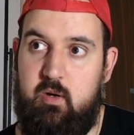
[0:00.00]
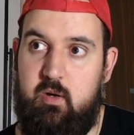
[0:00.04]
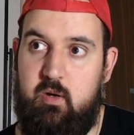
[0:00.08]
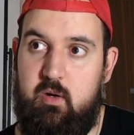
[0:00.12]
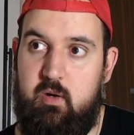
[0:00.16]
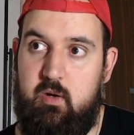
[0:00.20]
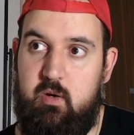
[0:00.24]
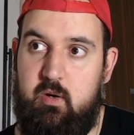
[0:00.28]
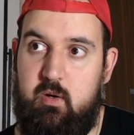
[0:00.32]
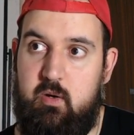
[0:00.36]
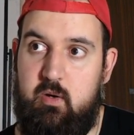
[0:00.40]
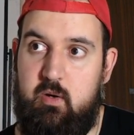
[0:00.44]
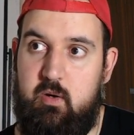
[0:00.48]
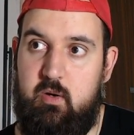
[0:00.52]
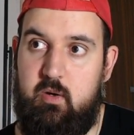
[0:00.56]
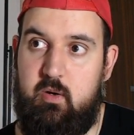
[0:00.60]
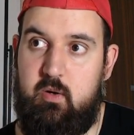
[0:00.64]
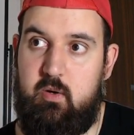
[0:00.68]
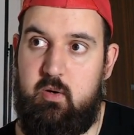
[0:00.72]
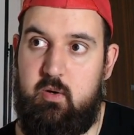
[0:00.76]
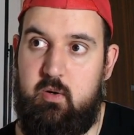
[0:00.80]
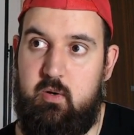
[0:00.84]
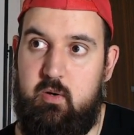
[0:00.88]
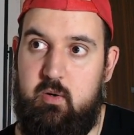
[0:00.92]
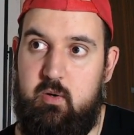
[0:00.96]
uh,
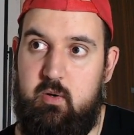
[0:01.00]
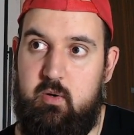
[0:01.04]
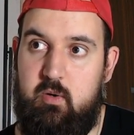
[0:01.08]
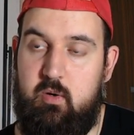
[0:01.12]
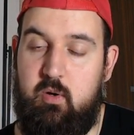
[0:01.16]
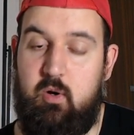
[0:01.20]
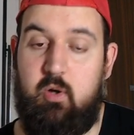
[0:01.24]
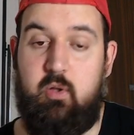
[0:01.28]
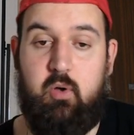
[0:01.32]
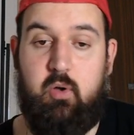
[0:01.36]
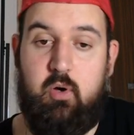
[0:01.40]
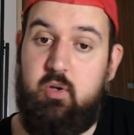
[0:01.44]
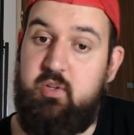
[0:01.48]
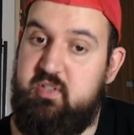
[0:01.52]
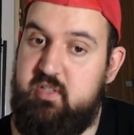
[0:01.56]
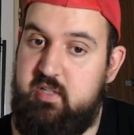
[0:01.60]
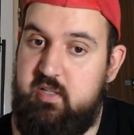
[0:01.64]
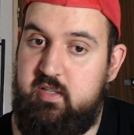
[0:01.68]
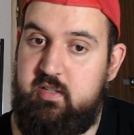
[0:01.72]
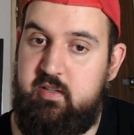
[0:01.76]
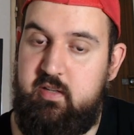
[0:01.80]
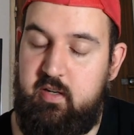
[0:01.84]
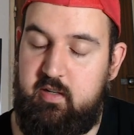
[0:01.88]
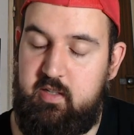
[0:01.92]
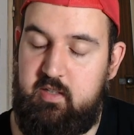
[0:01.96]
on, on the
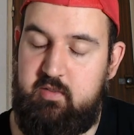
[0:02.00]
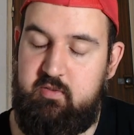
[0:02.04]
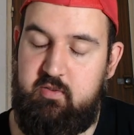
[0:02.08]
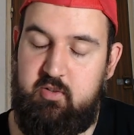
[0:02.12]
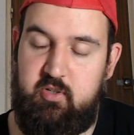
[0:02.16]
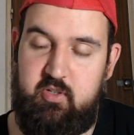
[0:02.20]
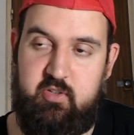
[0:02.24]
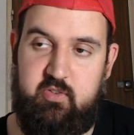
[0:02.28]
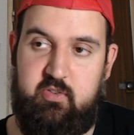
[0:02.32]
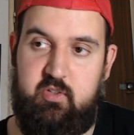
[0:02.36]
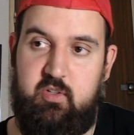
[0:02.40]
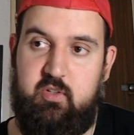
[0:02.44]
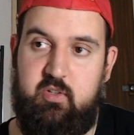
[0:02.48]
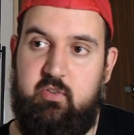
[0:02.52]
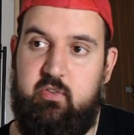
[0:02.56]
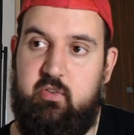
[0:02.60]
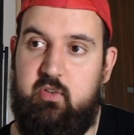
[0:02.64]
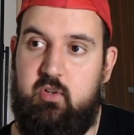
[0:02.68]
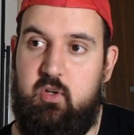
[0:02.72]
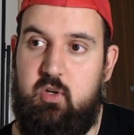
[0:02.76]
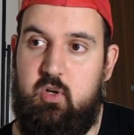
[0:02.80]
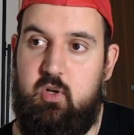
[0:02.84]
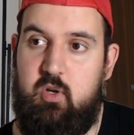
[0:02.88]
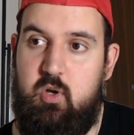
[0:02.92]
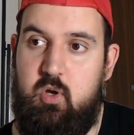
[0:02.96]
internet, for instance.
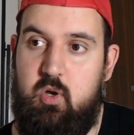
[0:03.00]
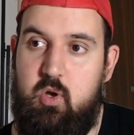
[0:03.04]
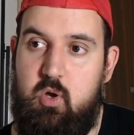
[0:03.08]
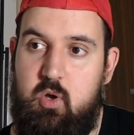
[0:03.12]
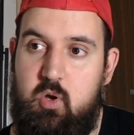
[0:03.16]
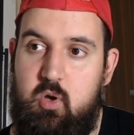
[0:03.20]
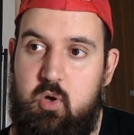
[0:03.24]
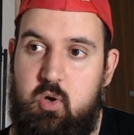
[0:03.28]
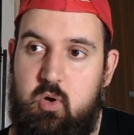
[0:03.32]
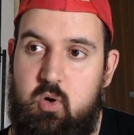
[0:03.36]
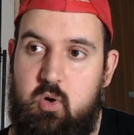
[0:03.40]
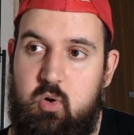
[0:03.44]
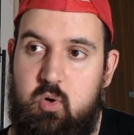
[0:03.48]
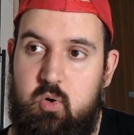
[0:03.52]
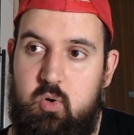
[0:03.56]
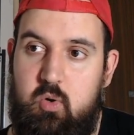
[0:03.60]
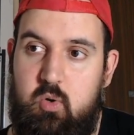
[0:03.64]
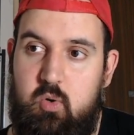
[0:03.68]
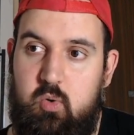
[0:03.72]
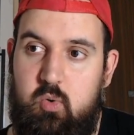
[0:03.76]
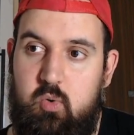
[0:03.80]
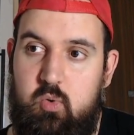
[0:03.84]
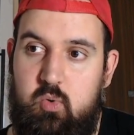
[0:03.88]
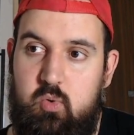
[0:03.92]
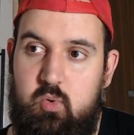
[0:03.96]

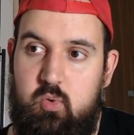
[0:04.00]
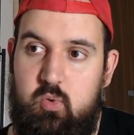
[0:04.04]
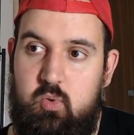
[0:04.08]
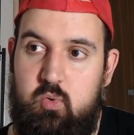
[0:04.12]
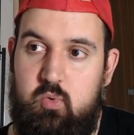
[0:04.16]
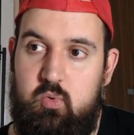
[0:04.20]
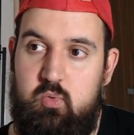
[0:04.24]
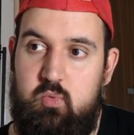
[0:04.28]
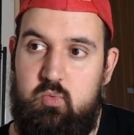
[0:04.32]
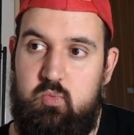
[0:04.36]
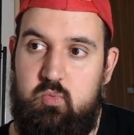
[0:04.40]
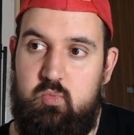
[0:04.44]
Uh,